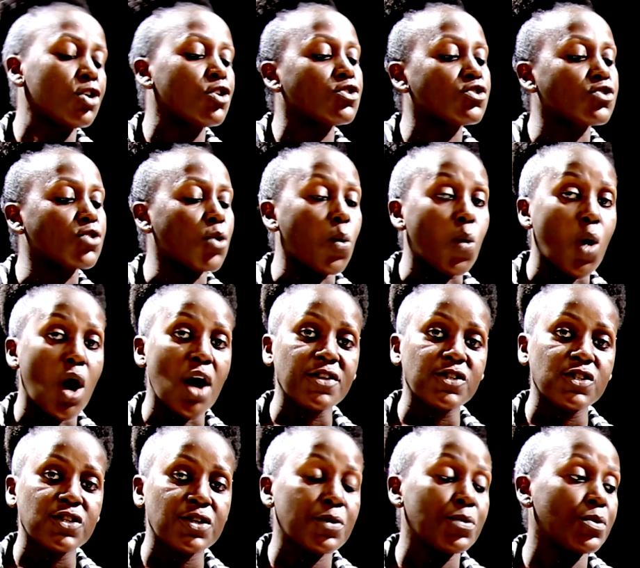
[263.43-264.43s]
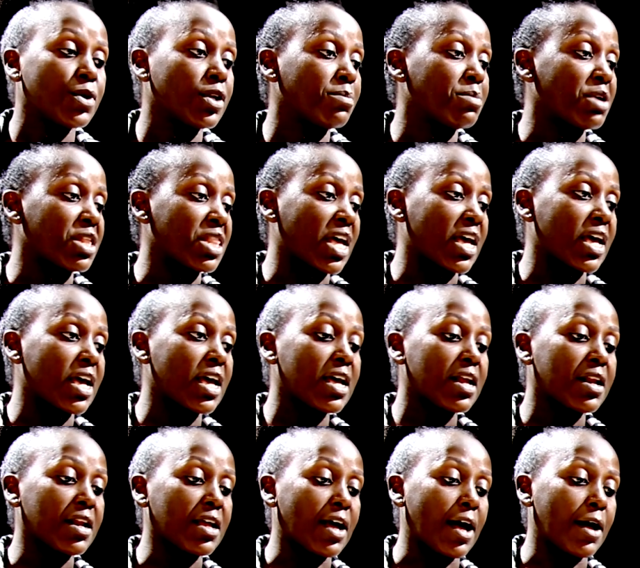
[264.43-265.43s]
So what will be the
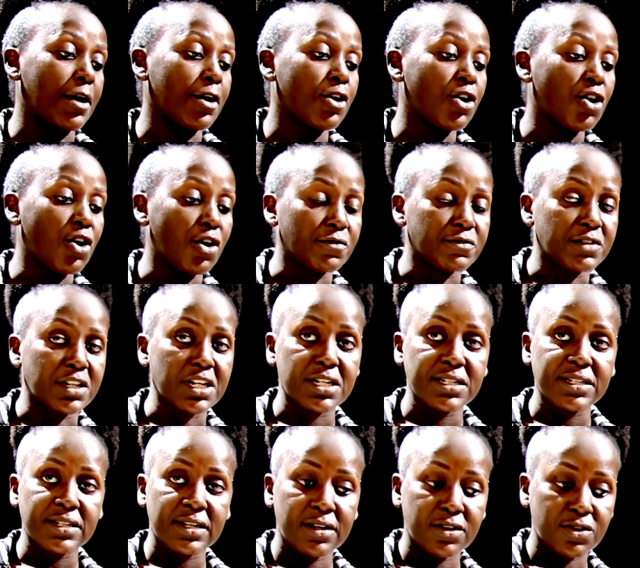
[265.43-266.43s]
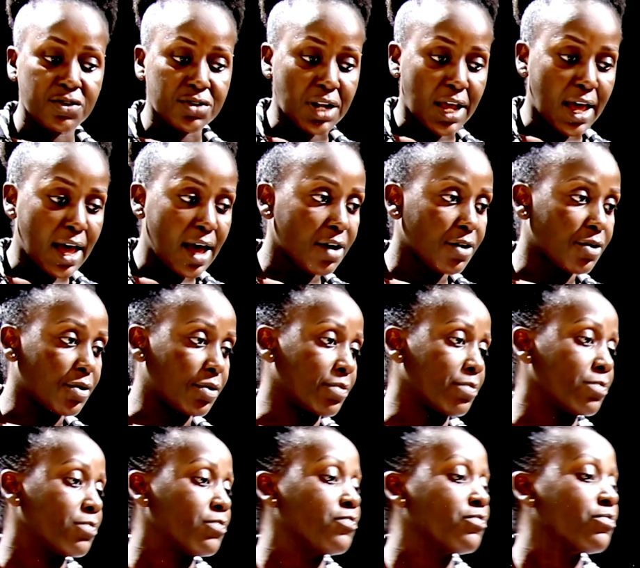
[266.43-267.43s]
area of this
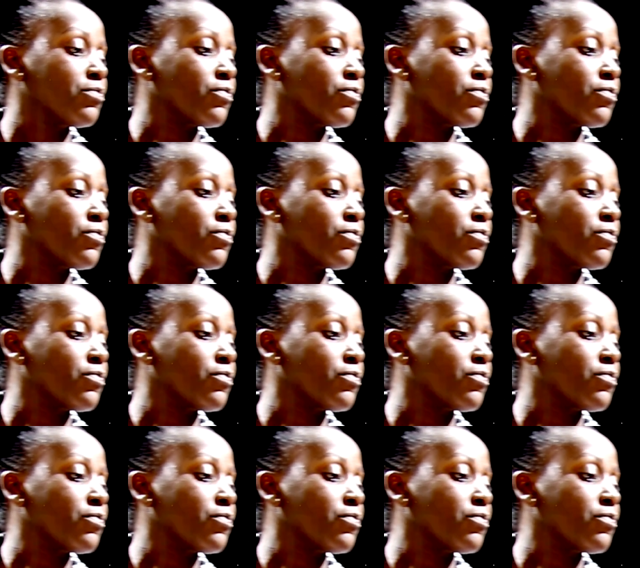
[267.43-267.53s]
triangle?